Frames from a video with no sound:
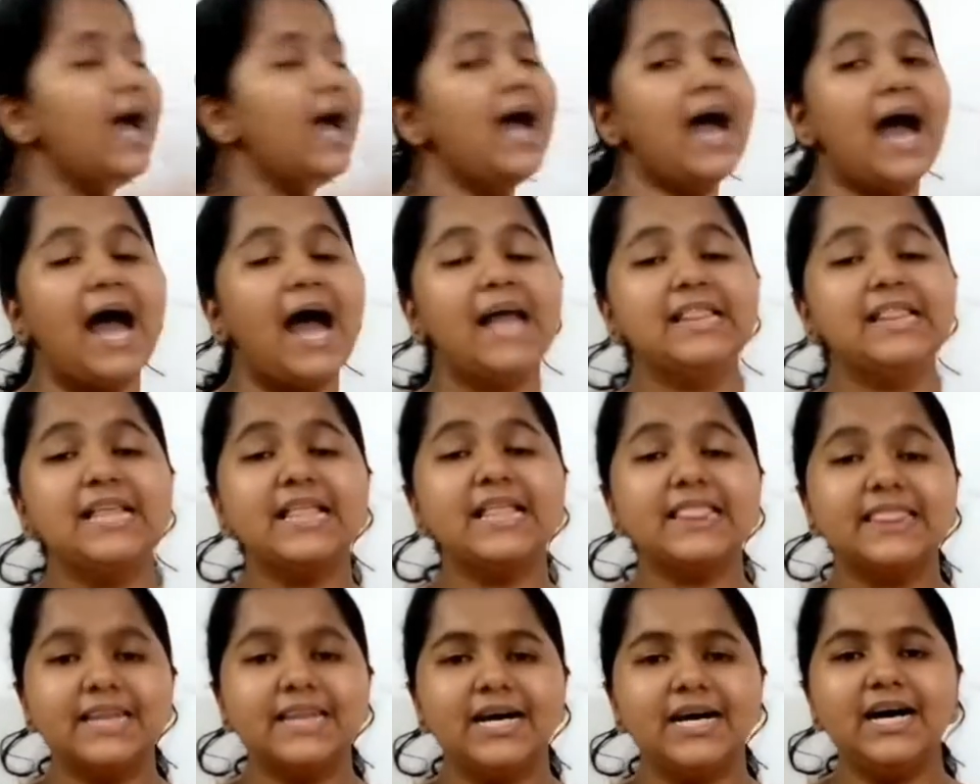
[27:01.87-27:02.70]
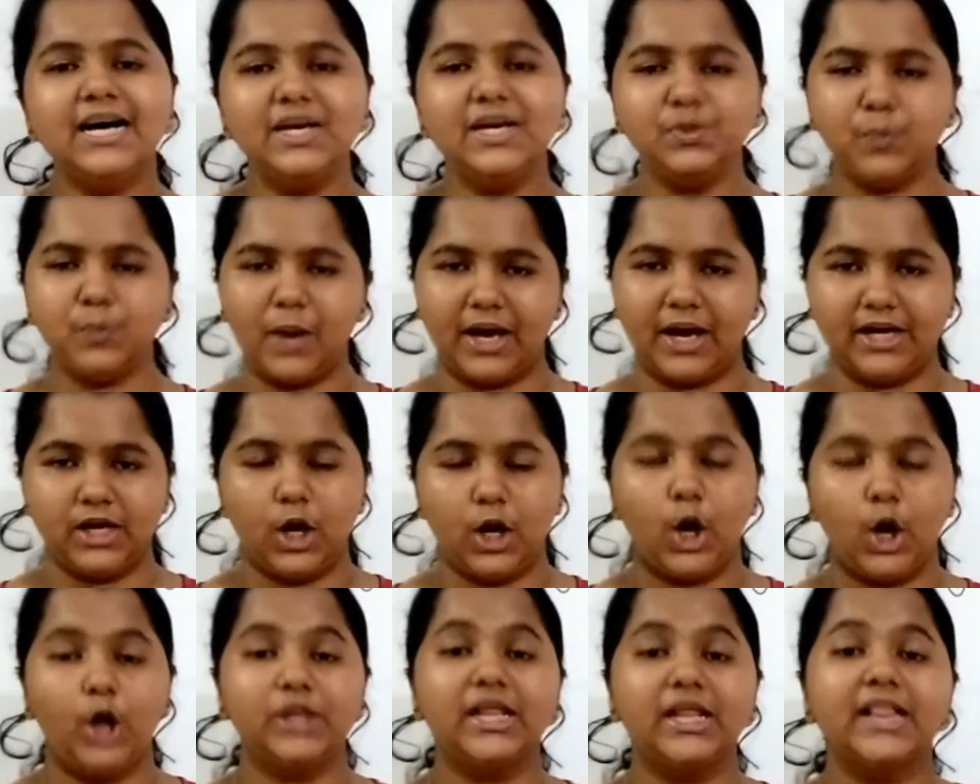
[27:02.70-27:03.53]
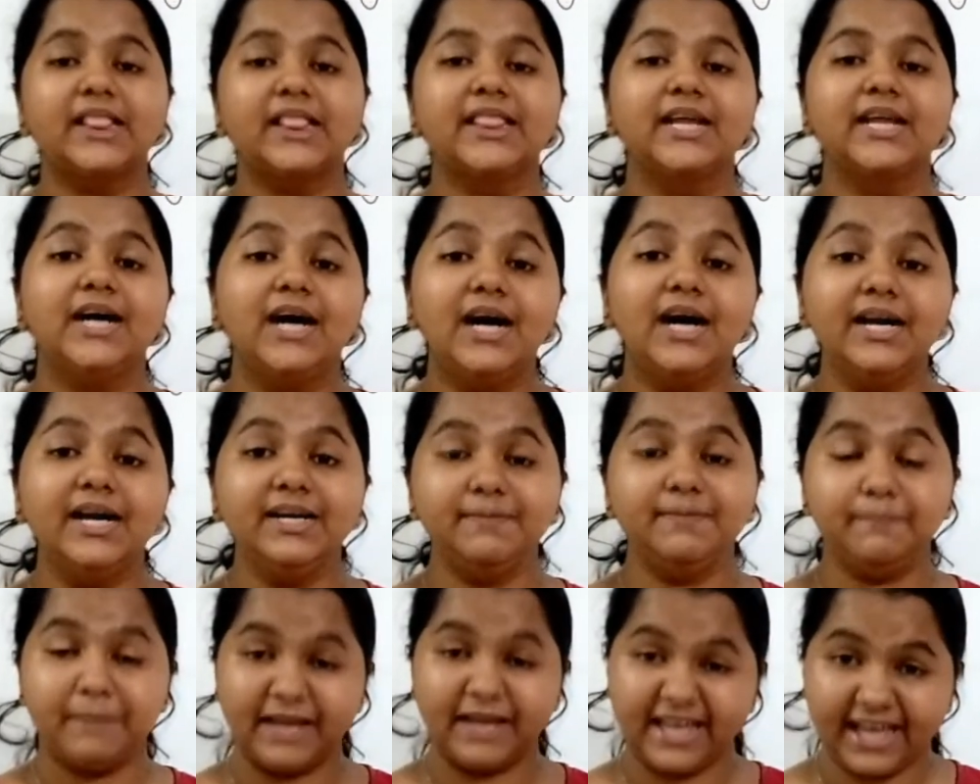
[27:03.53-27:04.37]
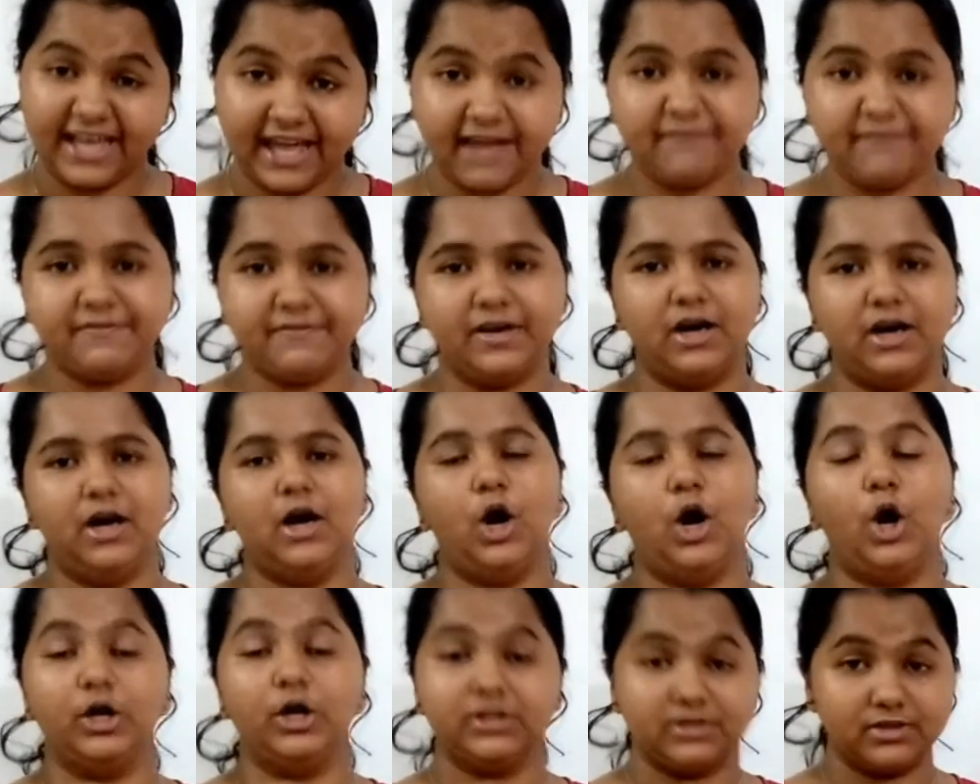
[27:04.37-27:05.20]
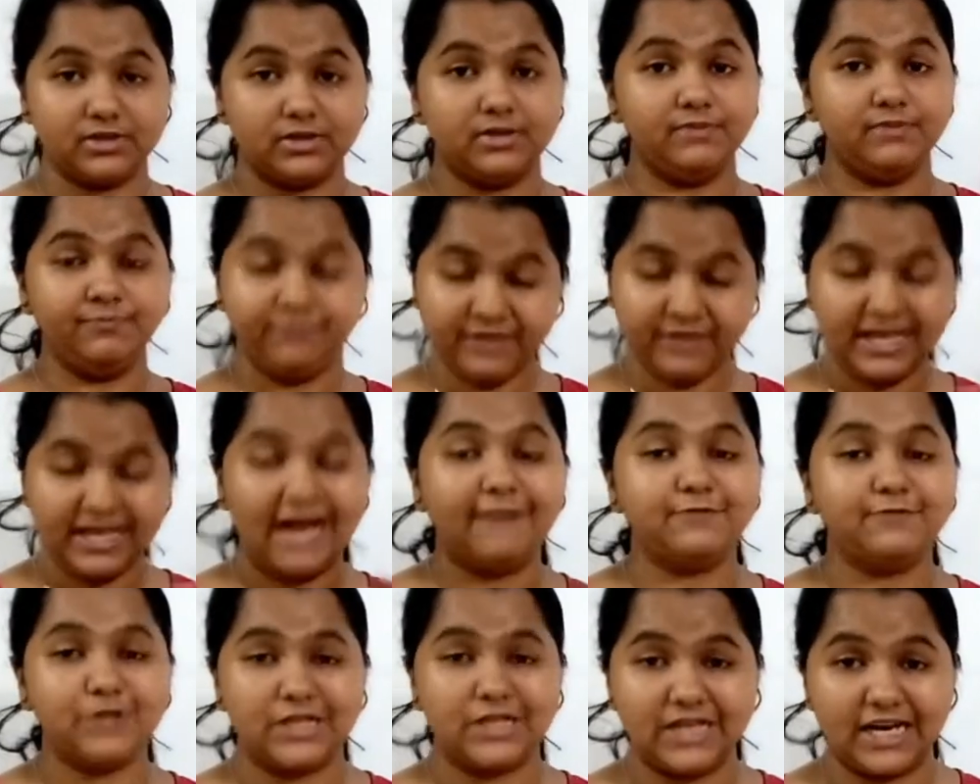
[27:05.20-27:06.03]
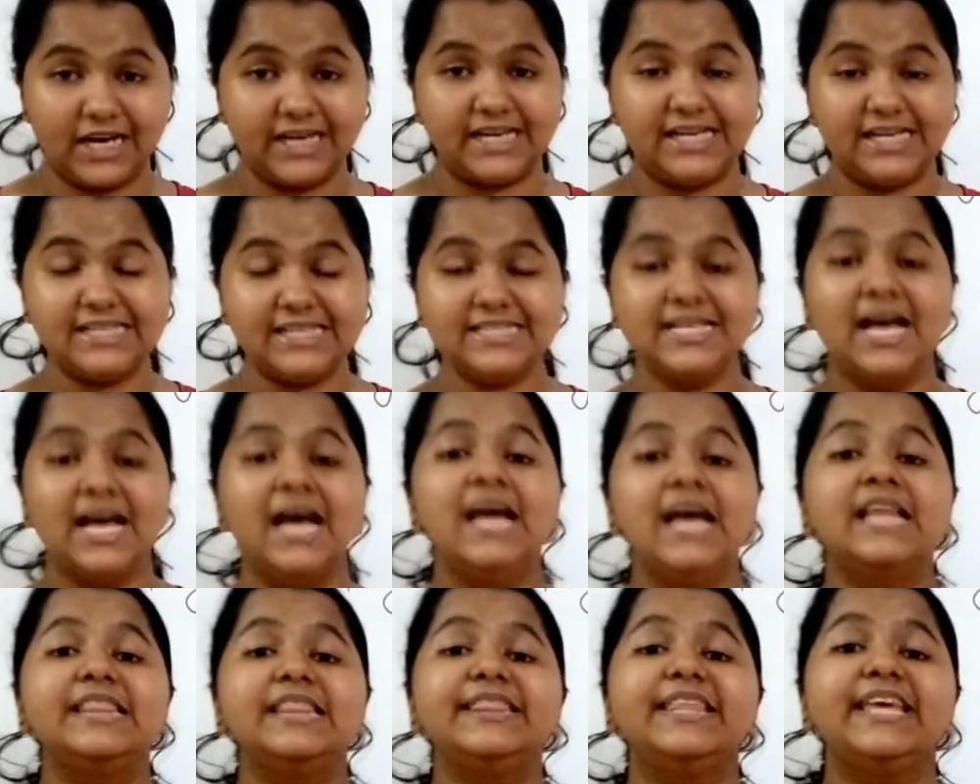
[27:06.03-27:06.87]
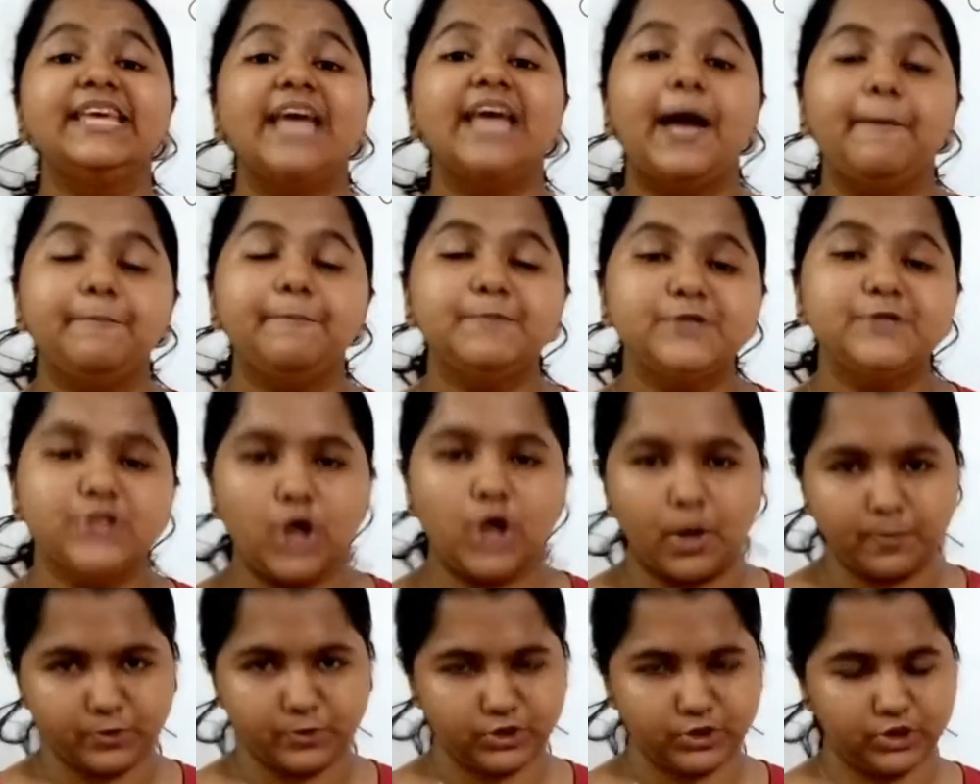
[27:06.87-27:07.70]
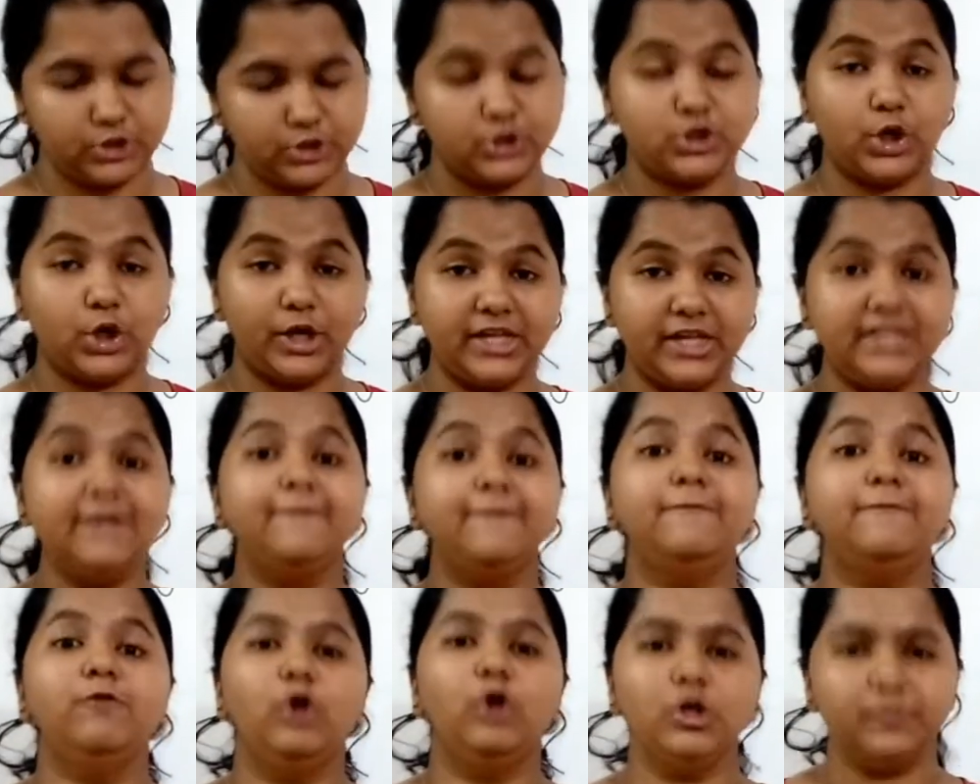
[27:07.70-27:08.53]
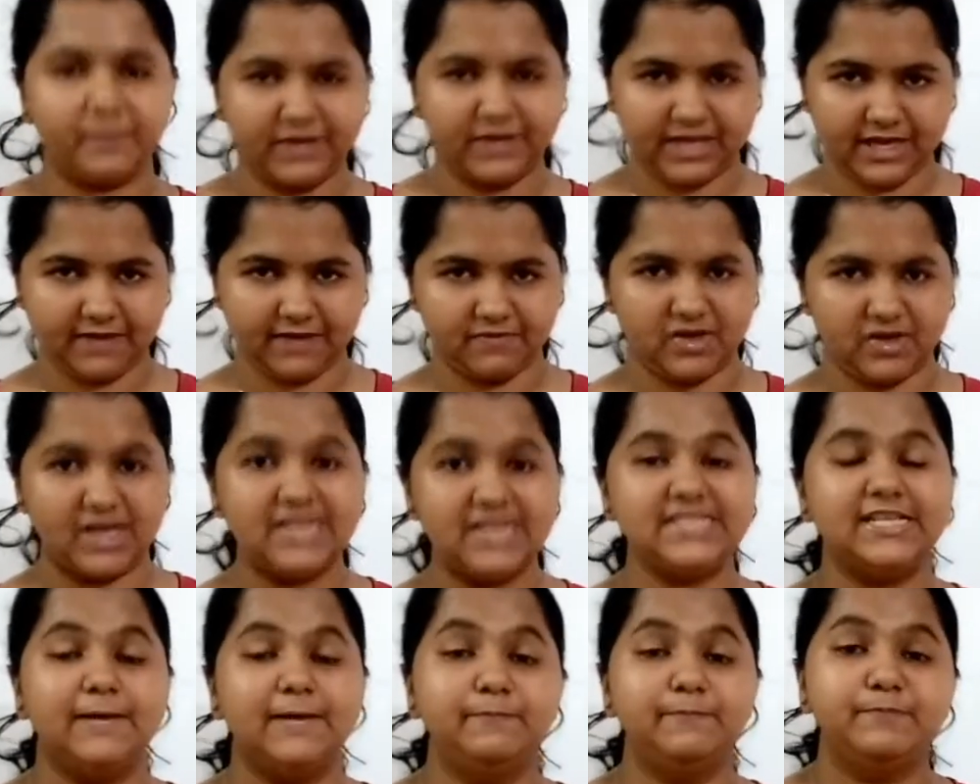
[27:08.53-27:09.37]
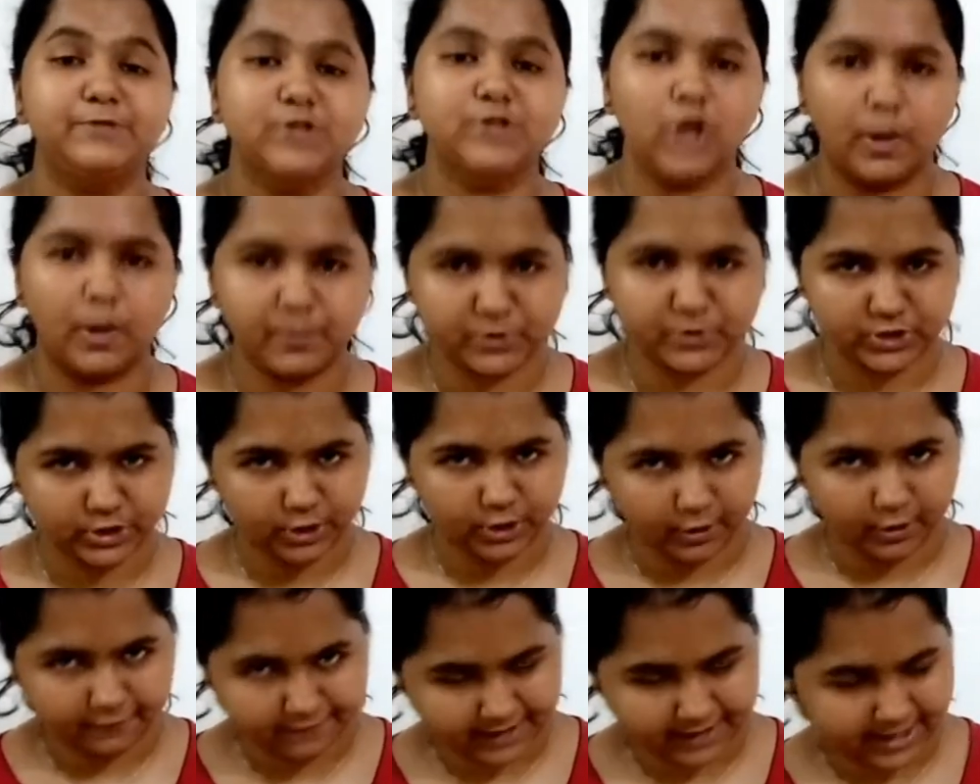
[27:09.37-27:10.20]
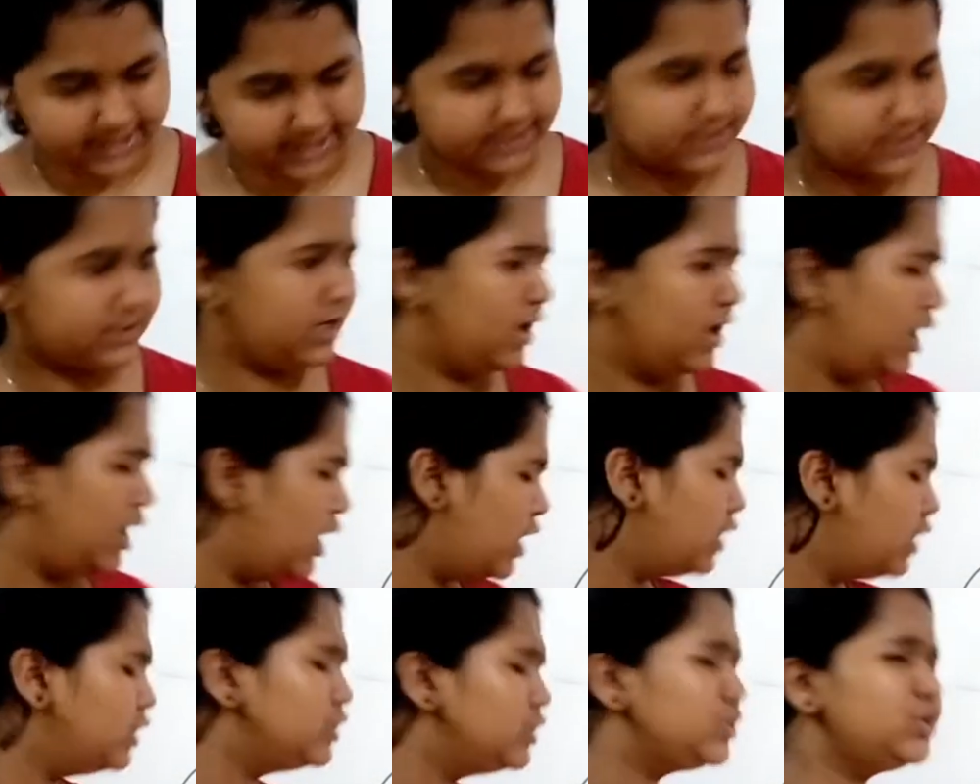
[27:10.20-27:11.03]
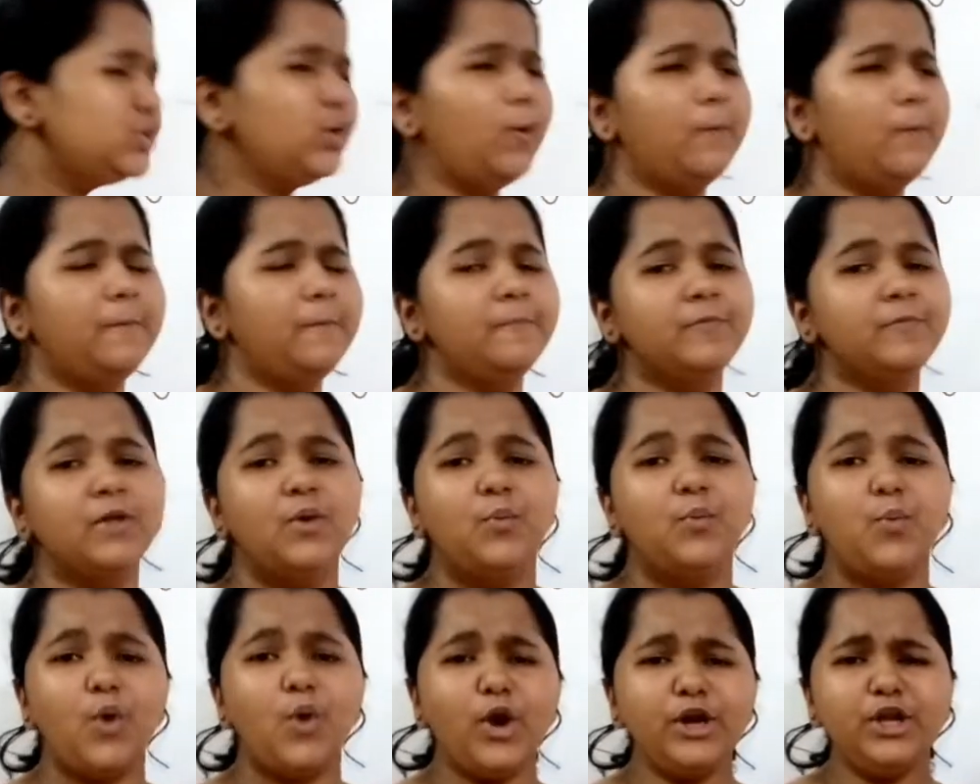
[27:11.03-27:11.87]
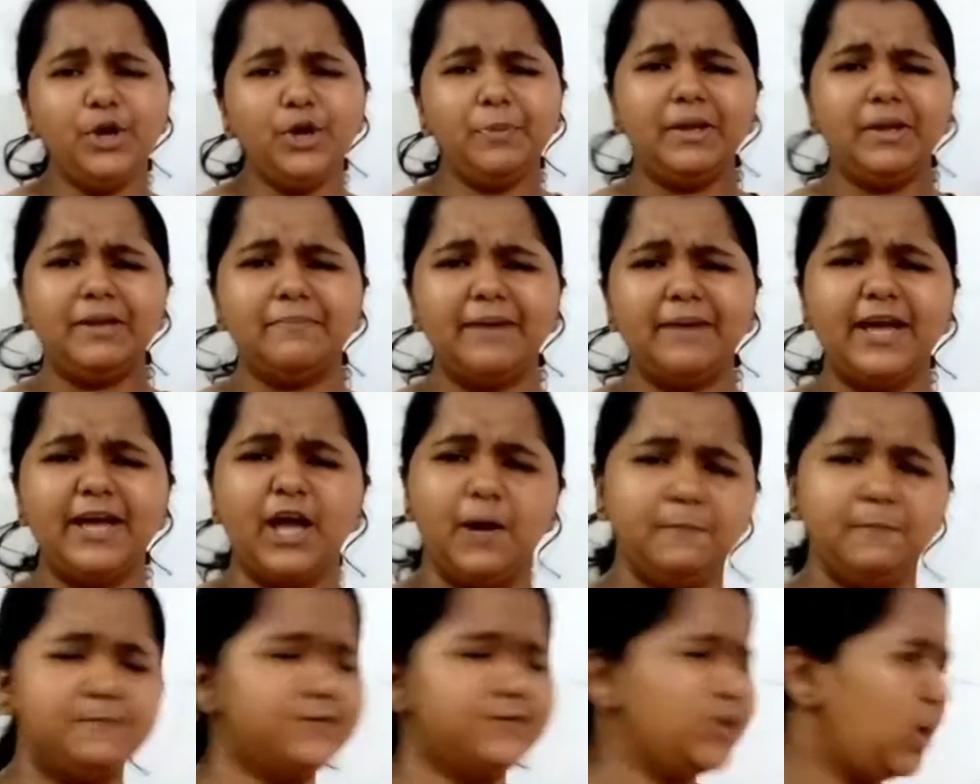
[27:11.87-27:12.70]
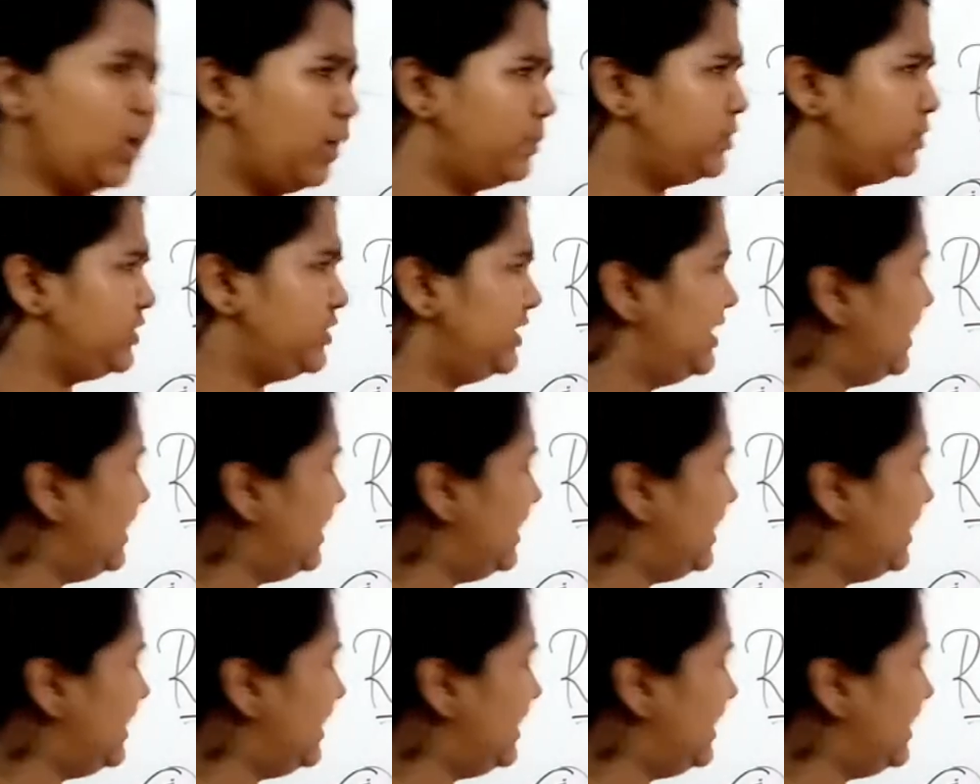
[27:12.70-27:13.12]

And the third one, or the third behavior we have to learn is the absorption. The fourth behavior is absorption of light. So, what do you mean by absorption?